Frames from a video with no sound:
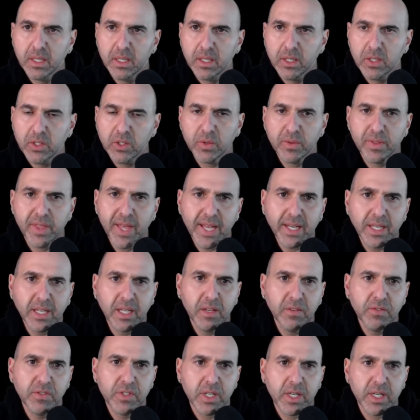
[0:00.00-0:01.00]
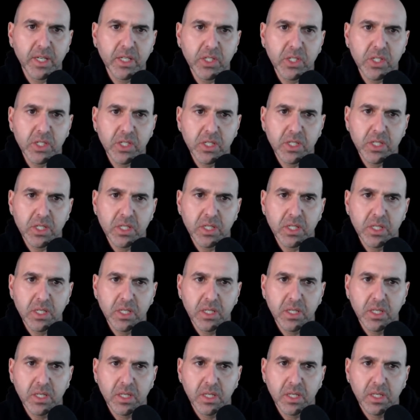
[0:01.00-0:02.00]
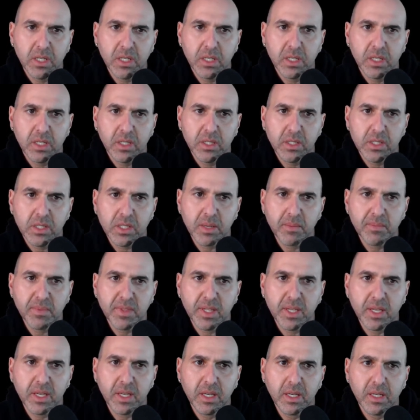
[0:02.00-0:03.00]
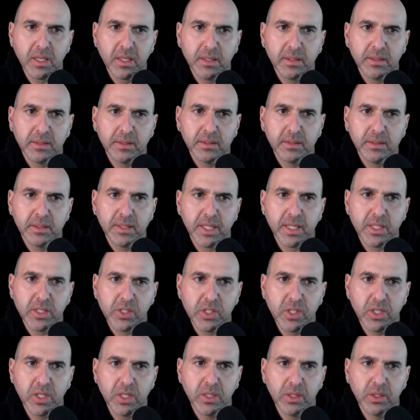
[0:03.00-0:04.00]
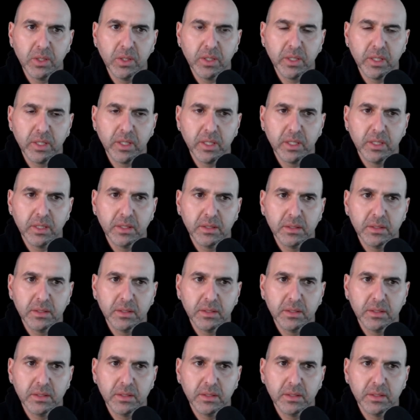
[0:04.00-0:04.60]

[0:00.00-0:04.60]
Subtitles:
So that gives us something that is going to look